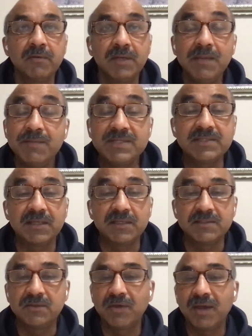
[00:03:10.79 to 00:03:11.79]
daemon
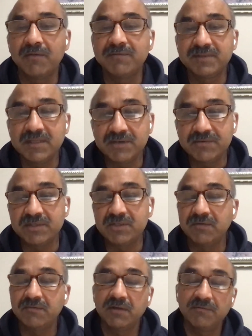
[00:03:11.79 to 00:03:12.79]
sets, you have secrets,
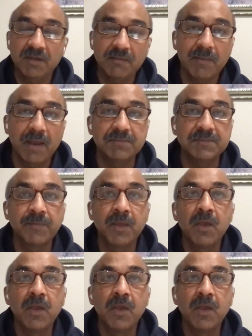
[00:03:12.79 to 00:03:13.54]
you have config maps.